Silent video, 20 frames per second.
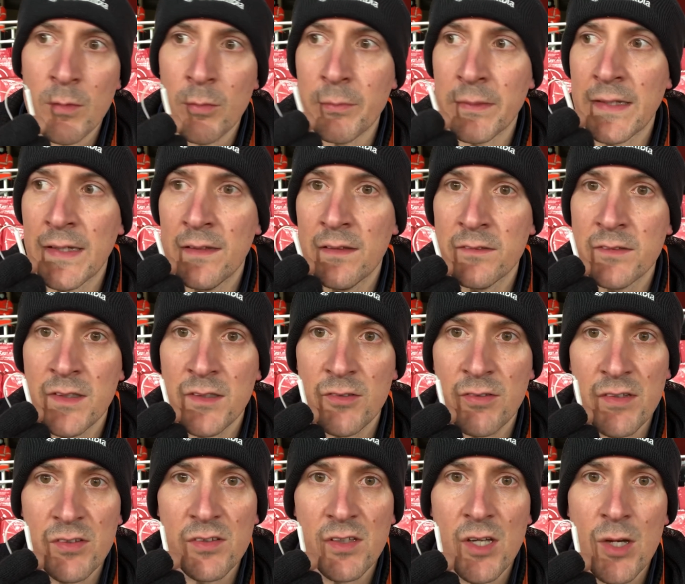But Mikel Arteta
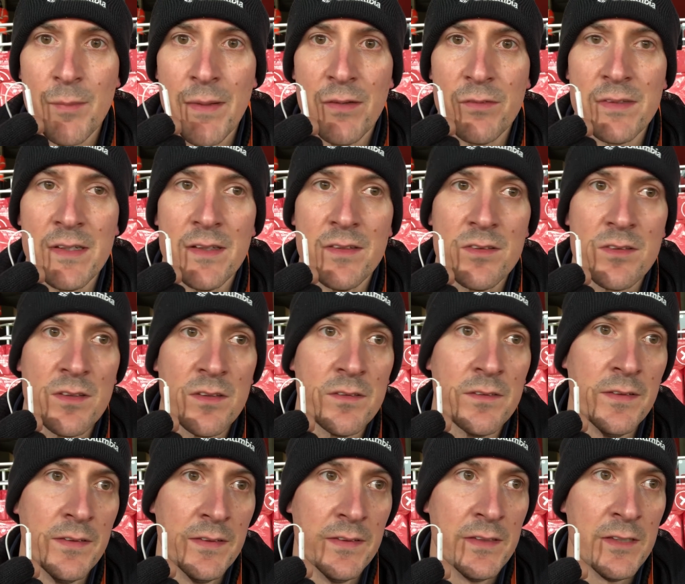hasn't come out yet. So
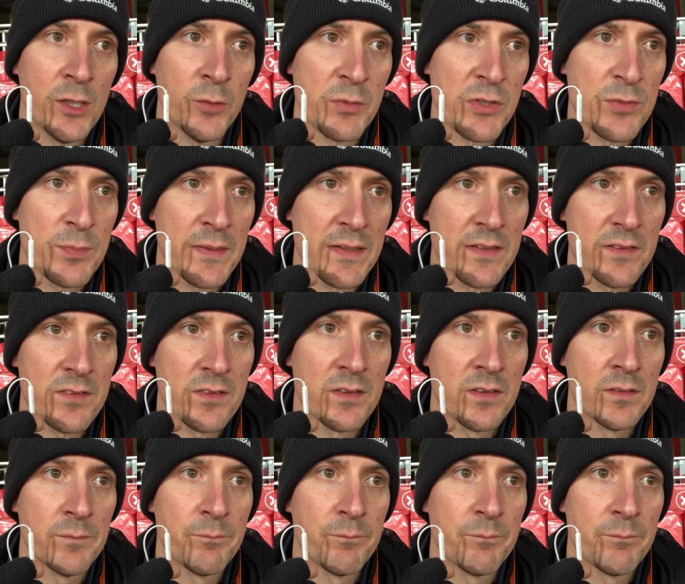he'll be speaking to the